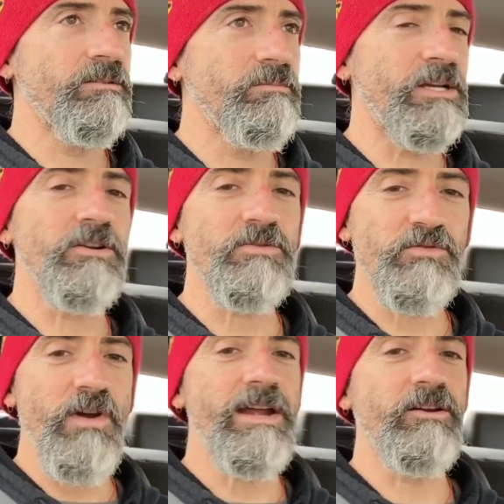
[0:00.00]
Because it was
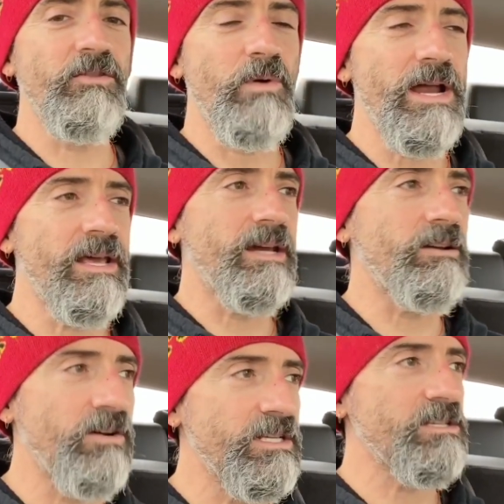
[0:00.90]
raining on the way down,
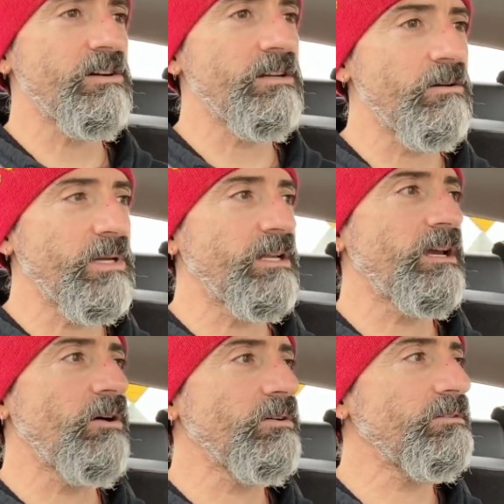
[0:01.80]
I decided I'm going to
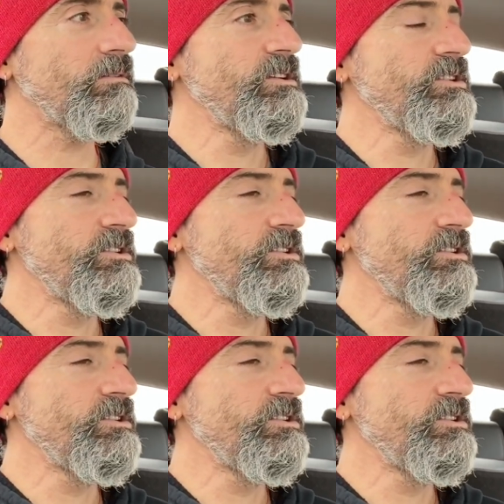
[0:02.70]
go and